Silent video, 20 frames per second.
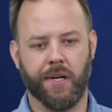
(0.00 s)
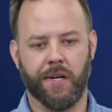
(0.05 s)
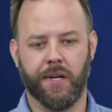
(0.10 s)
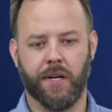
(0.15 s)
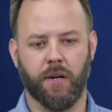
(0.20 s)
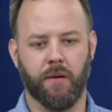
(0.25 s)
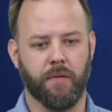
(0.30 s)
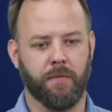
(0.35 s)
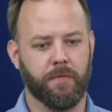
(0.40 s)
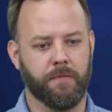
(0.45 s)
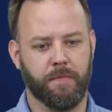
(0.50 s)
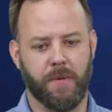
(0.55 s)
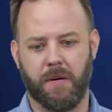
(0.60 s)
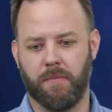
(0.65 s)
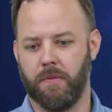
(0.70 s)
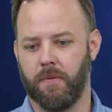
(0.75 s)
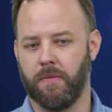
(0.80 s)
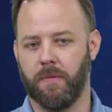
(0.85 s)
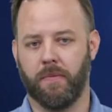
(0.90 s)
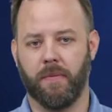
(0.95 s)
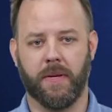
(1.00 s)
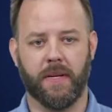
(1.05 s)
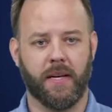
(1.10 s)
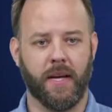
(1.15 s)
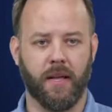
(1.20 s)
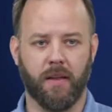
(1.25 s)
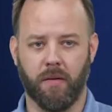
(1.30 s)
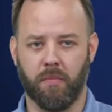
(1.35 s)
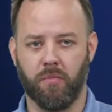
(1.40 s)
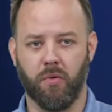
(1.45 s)
you know, people from the
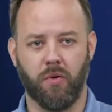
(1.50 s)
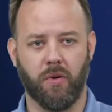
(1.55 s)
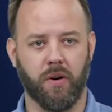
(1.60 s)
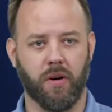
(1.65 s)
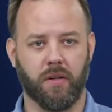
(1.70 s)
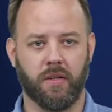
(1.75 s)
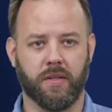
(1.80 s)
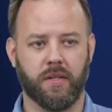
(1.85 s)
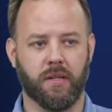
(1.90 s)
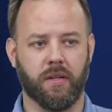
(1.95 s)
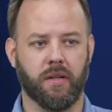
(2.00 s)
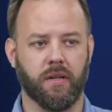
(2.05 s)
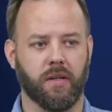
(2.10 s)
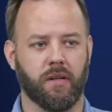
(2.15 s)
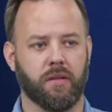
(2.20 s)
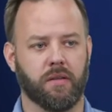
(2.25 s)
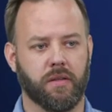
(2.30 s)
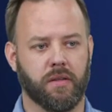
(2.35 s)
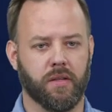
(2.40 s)
day they're born till they're,